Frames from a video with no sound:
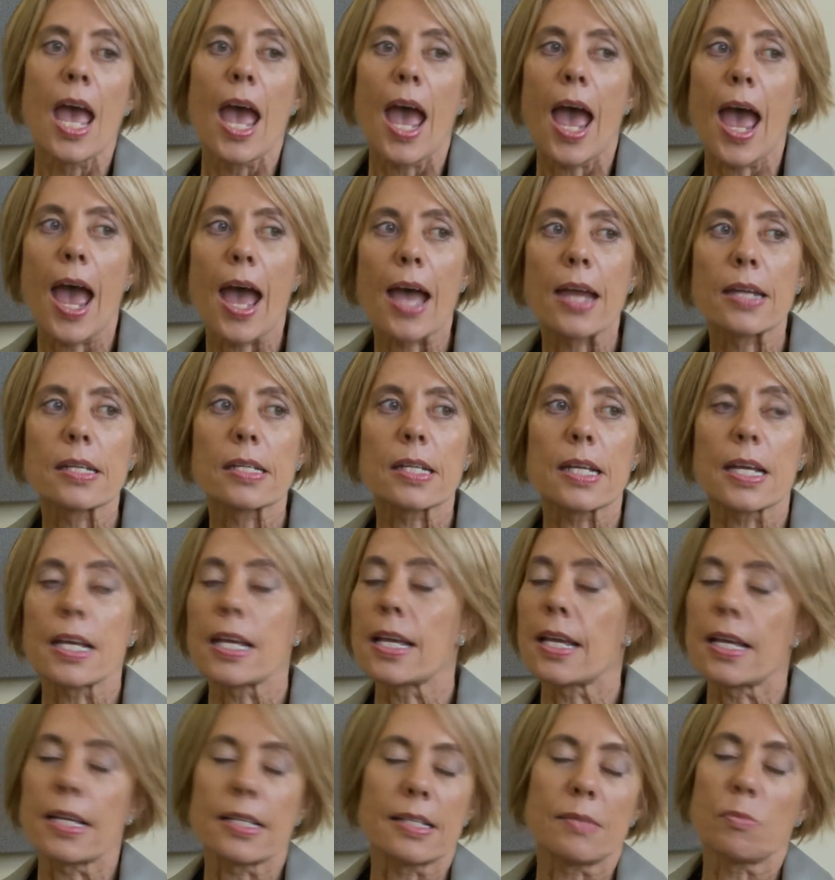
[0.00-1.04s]
And
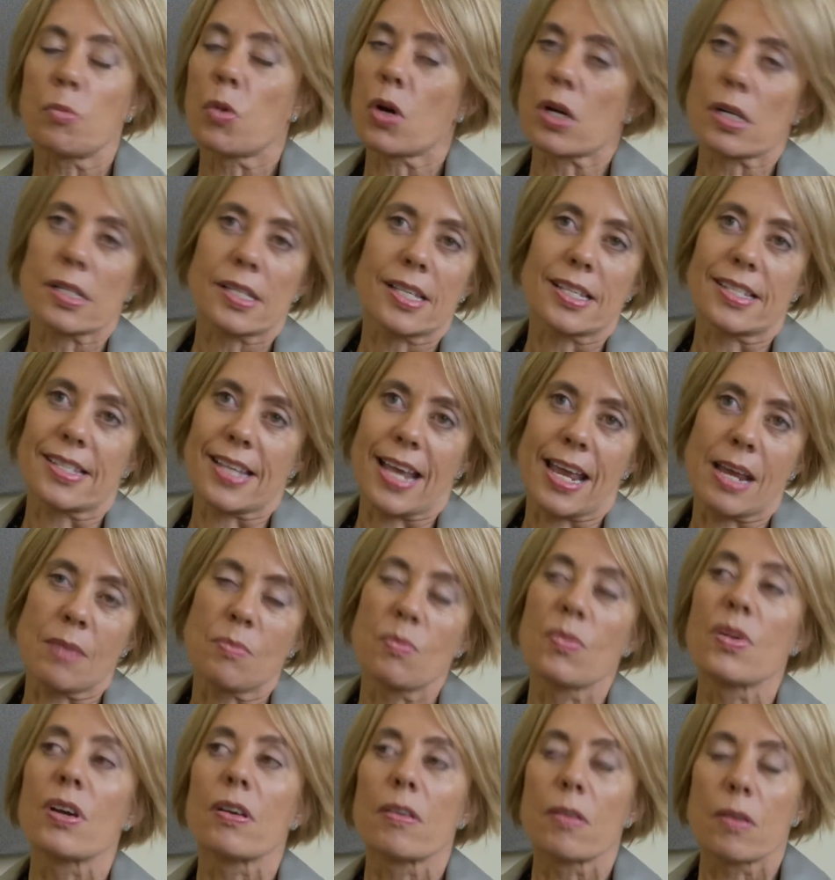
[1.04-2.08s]
it works the
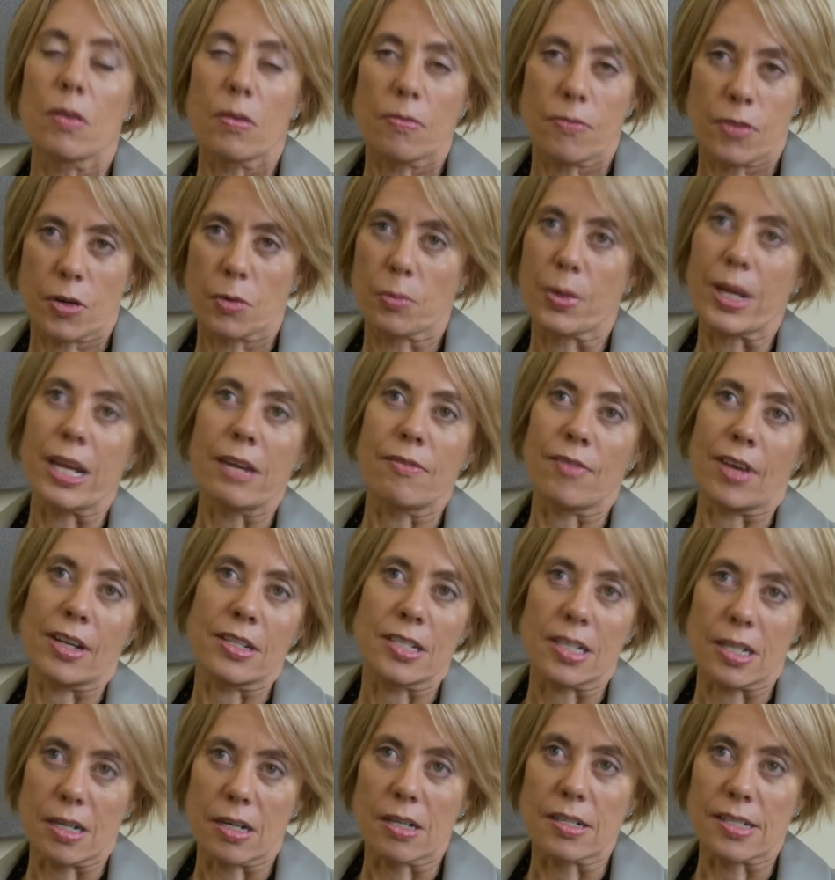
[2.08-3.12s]
same for
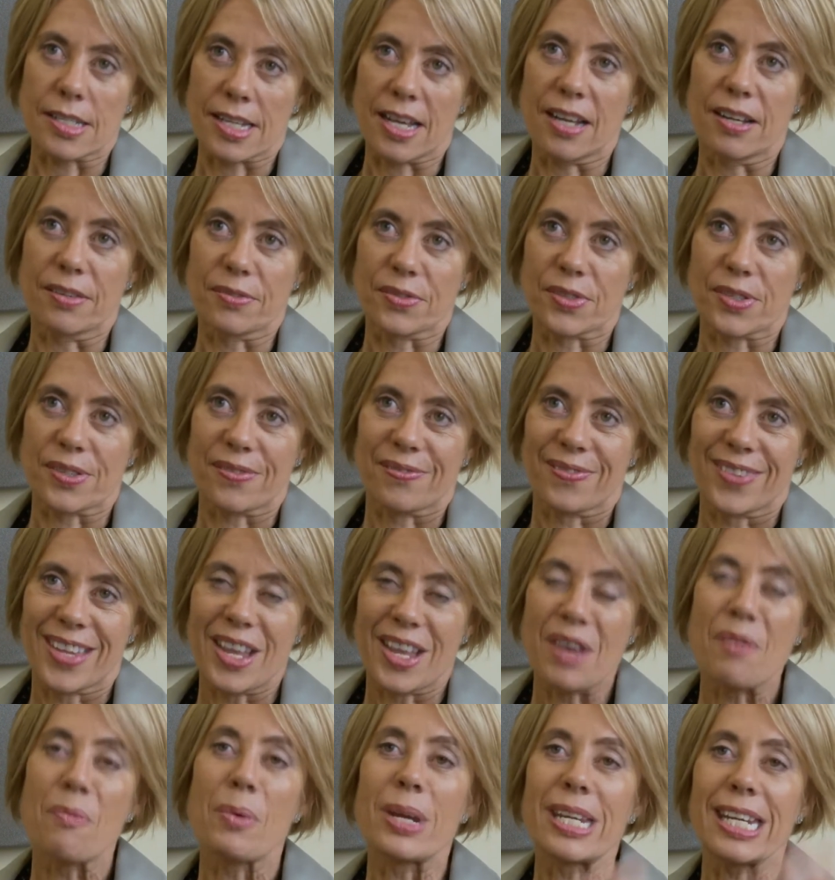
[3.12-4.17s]
reinventing ourselves.
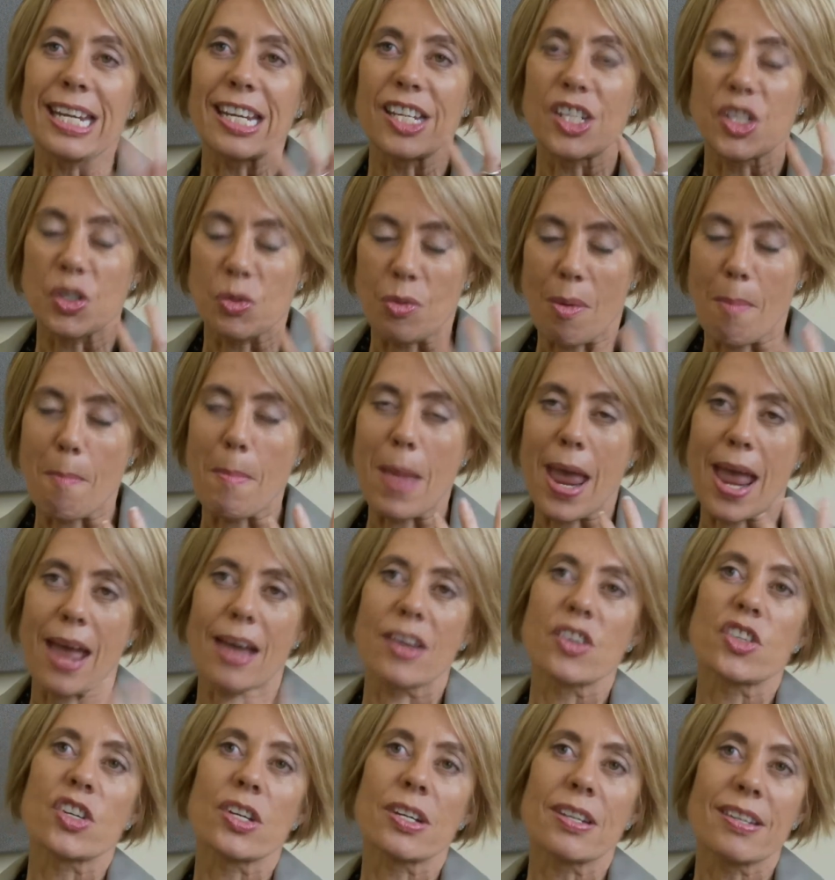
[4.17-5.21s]
We need to
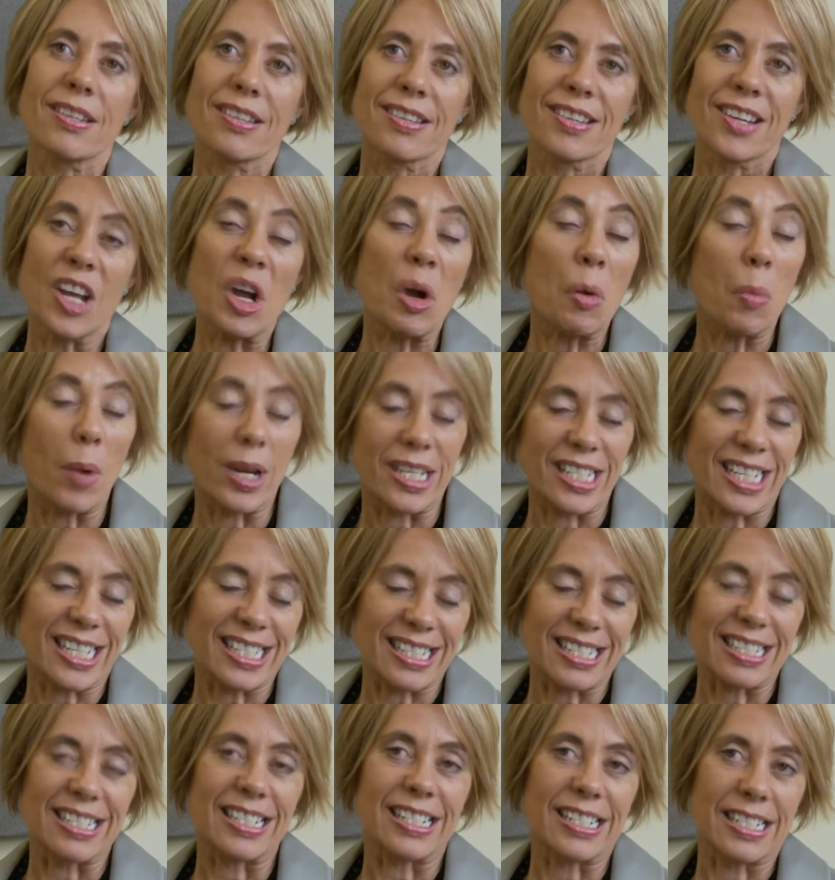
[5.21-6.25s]
imagine what
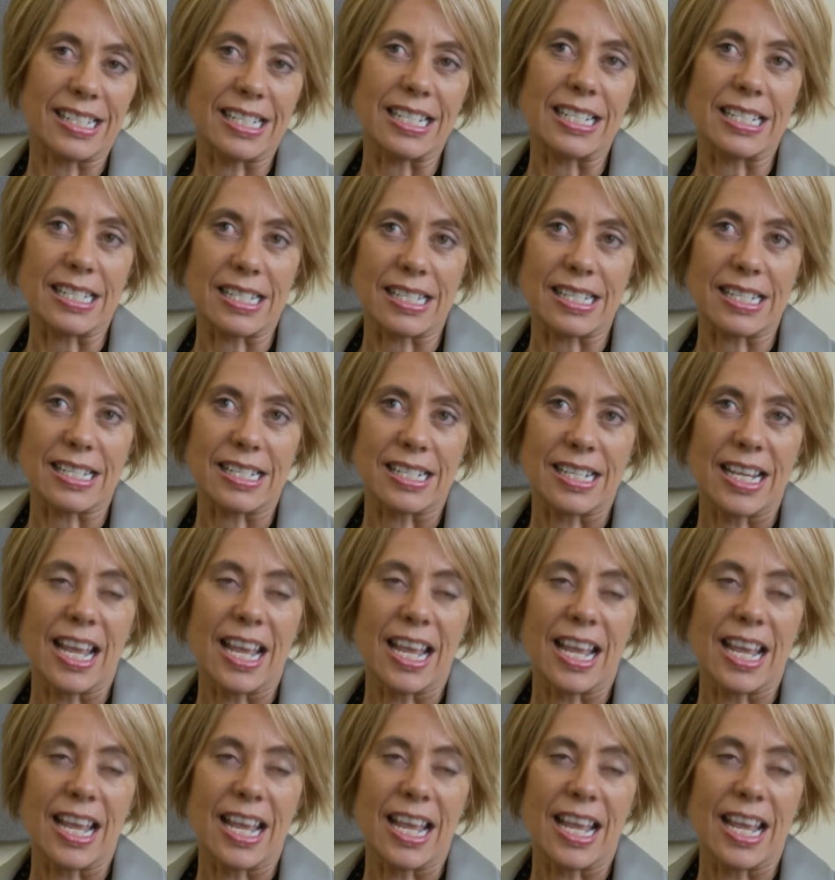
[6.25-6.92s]
doesn't exist.